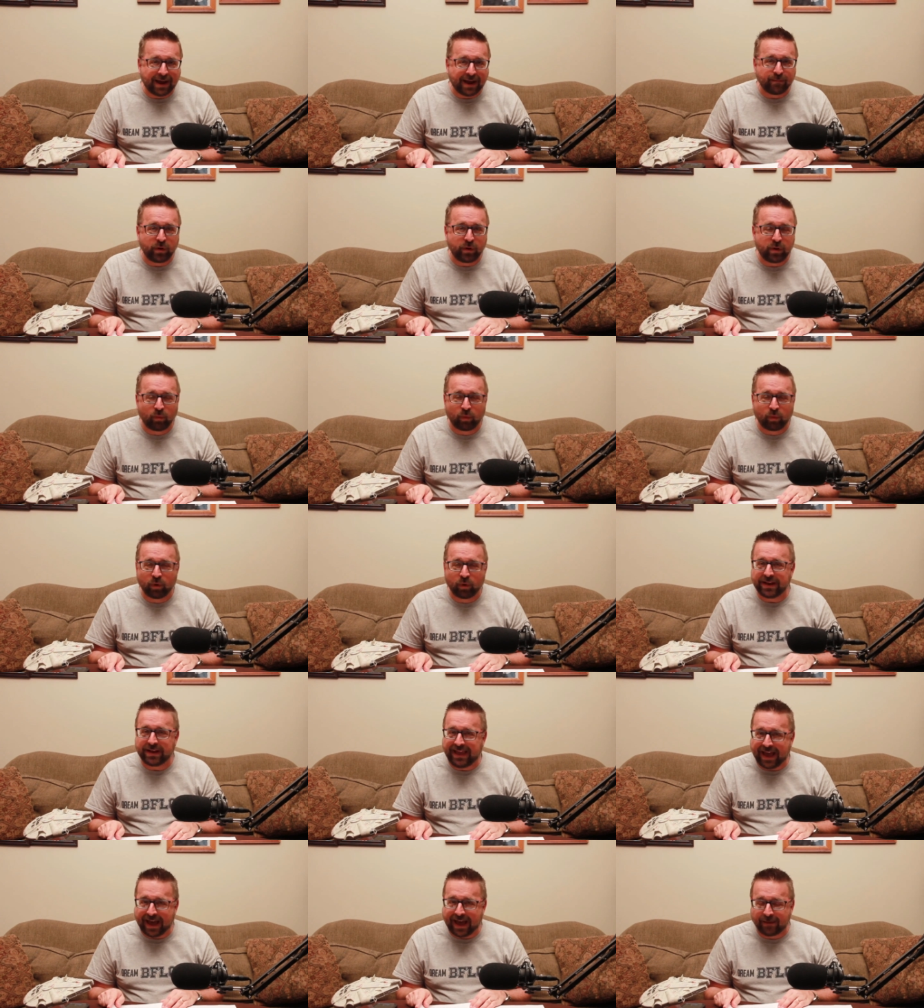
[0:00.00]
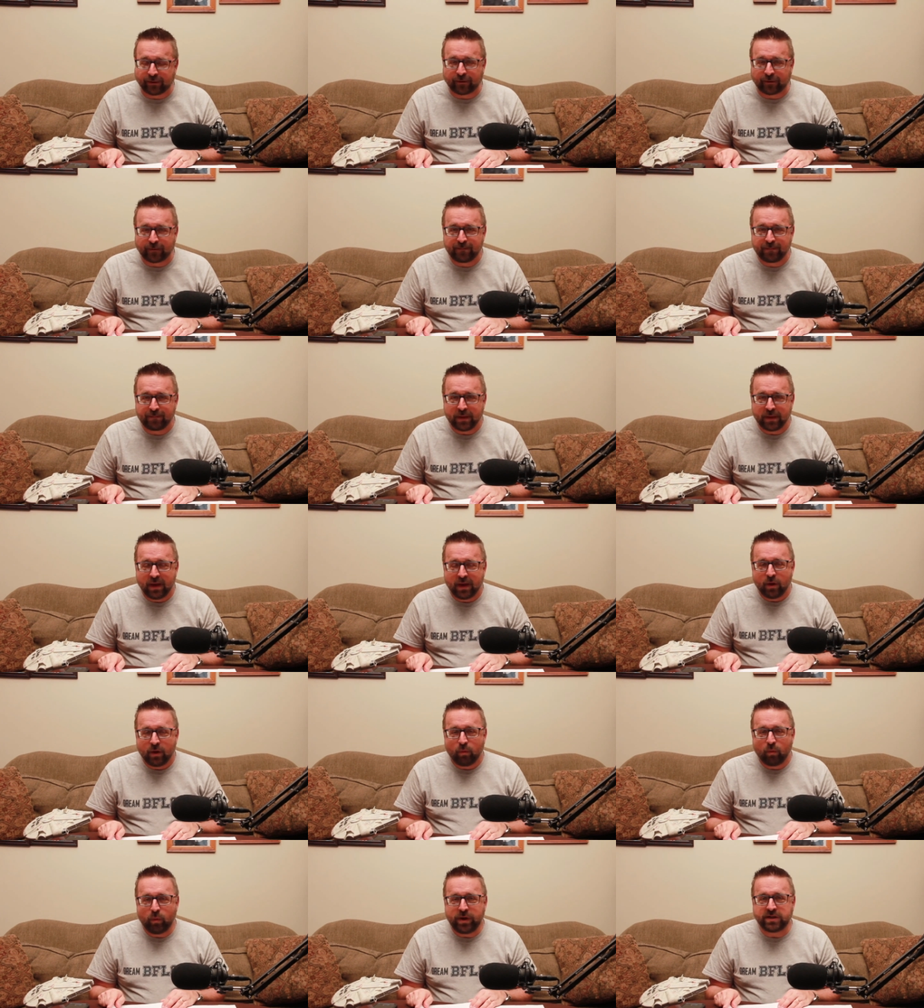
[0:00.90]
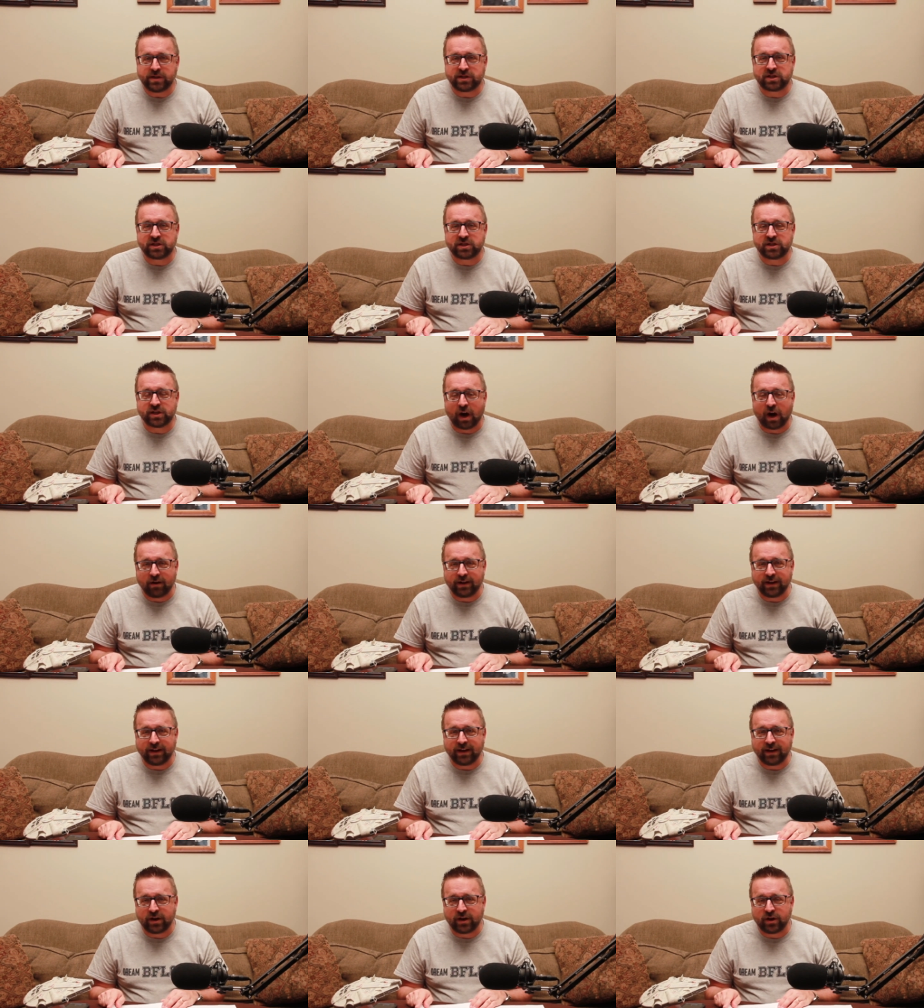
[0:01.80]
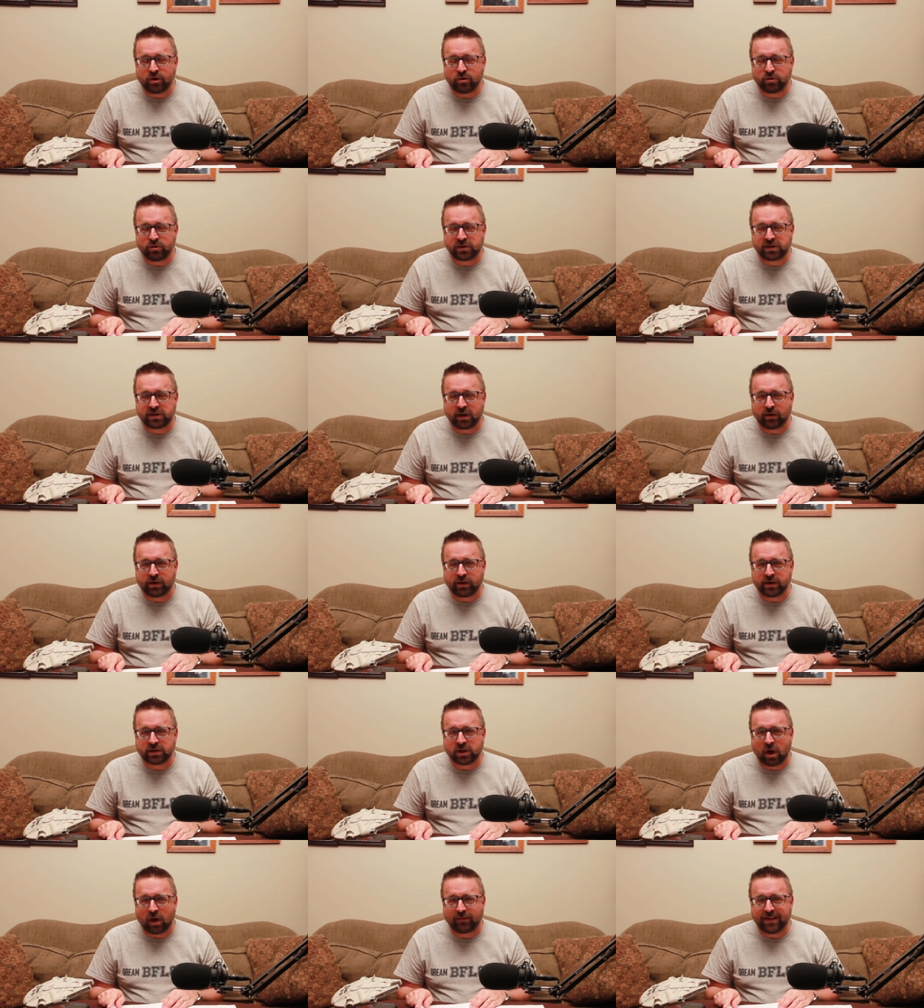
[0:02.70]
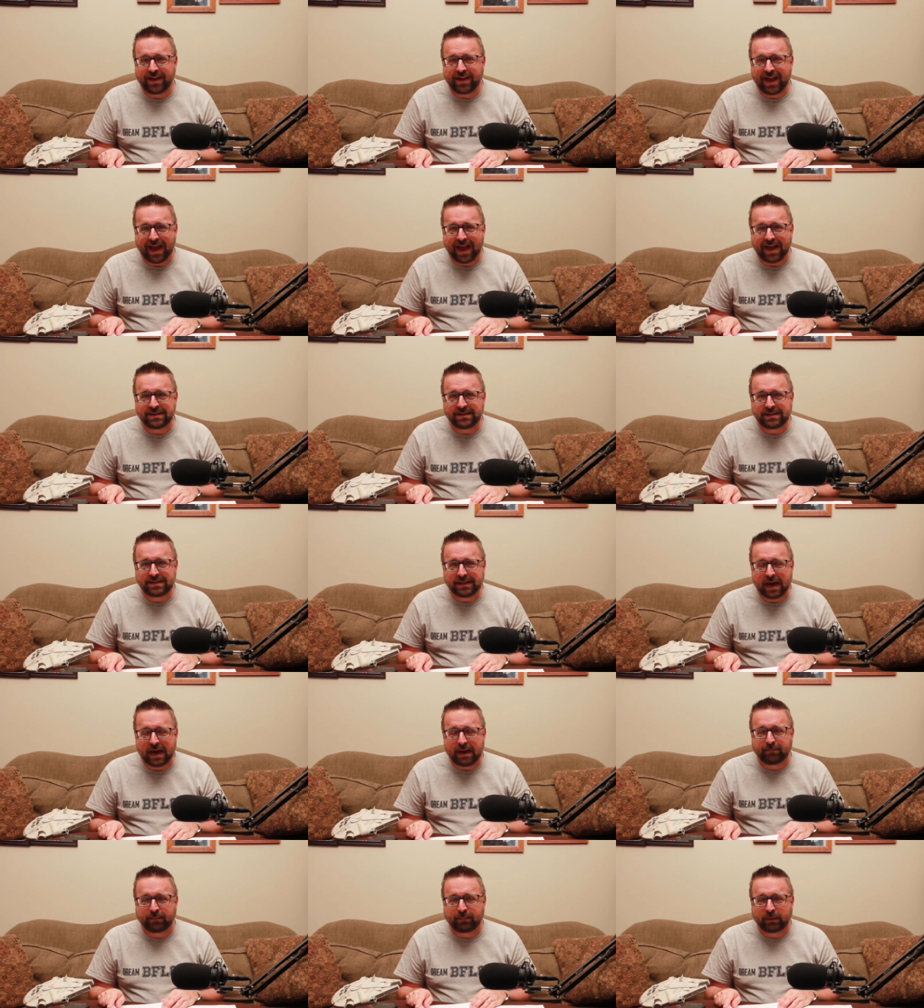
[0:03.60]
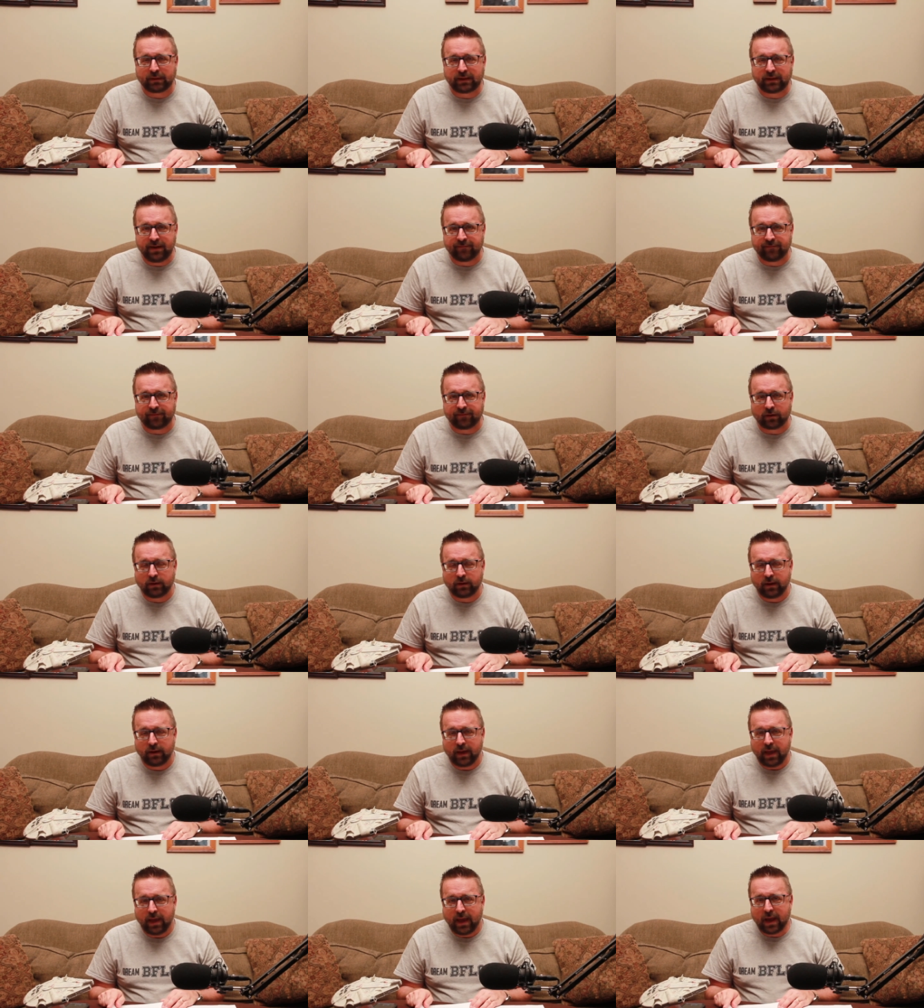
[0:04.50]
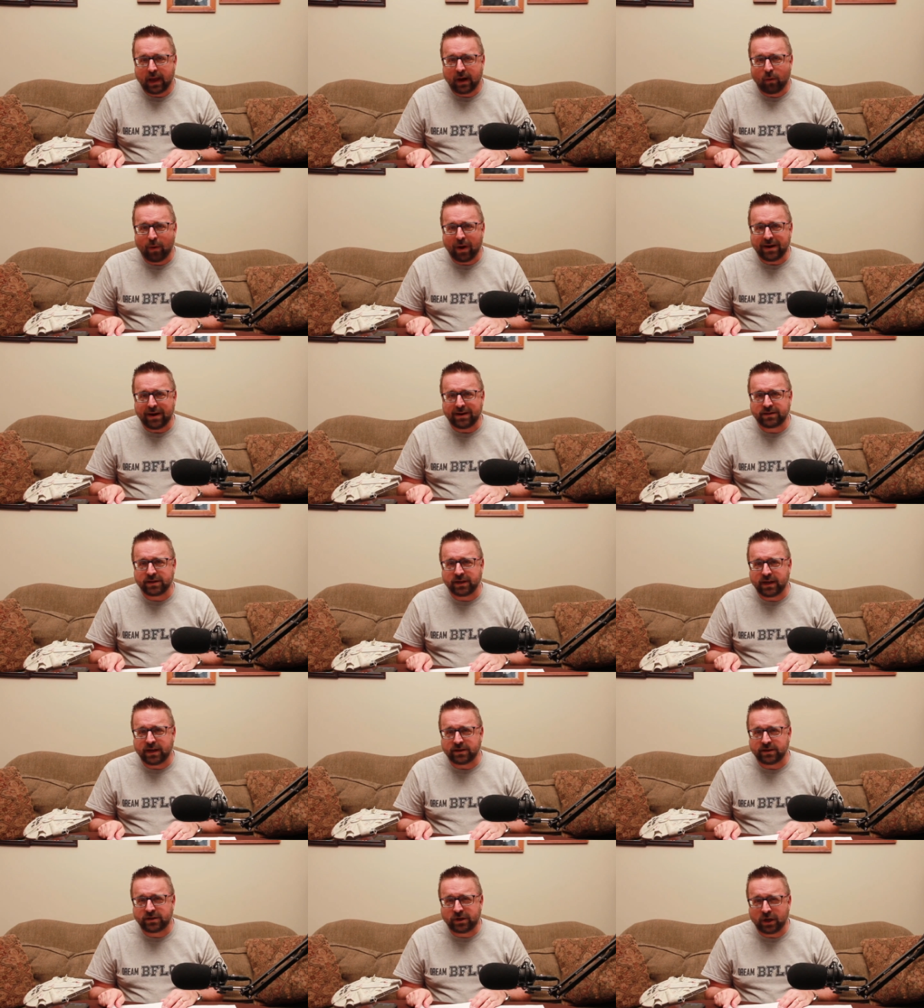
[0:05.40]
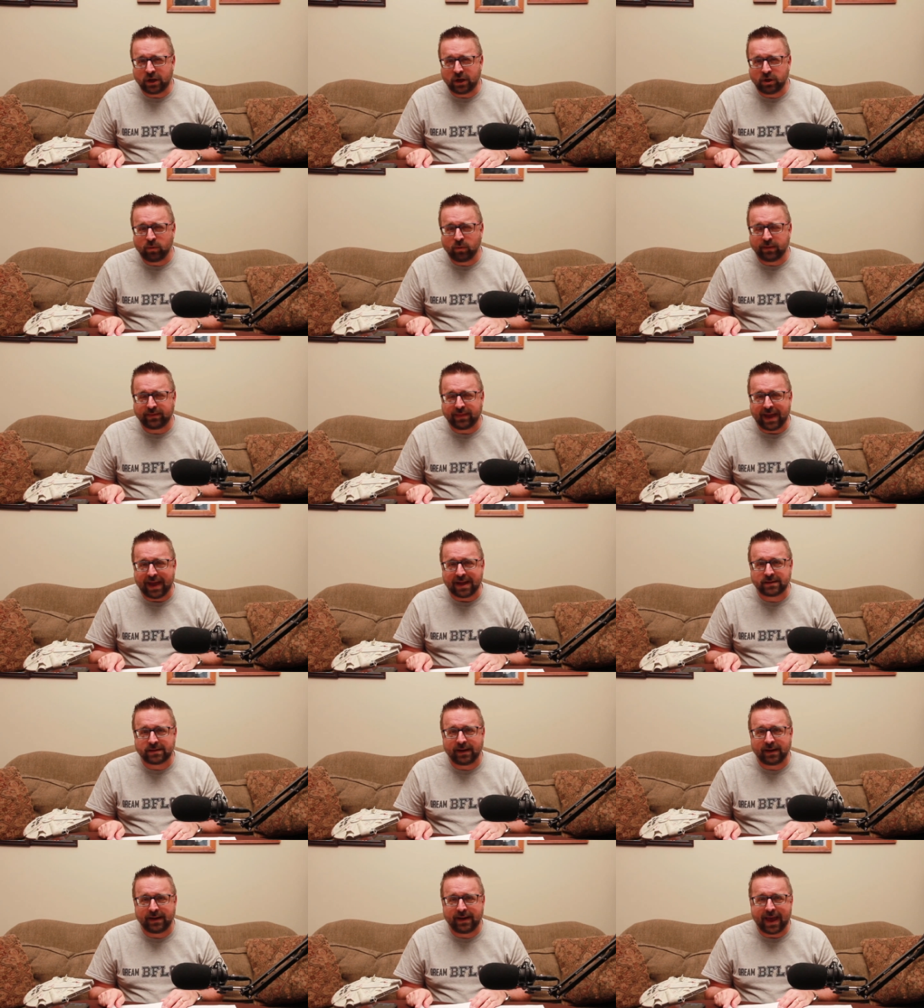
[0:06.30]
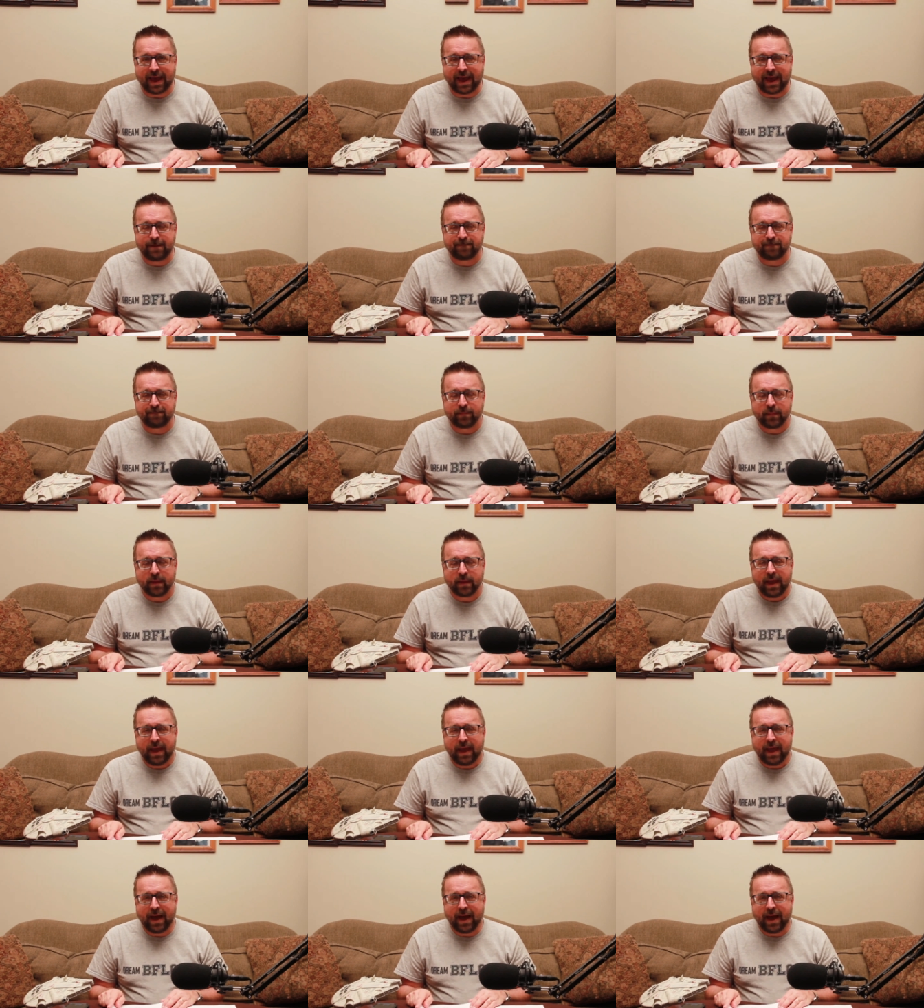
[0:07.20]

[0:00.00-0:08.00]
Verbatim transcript: time we were together, we started a new series called The End Time Believer. And I wanted to continue with that today.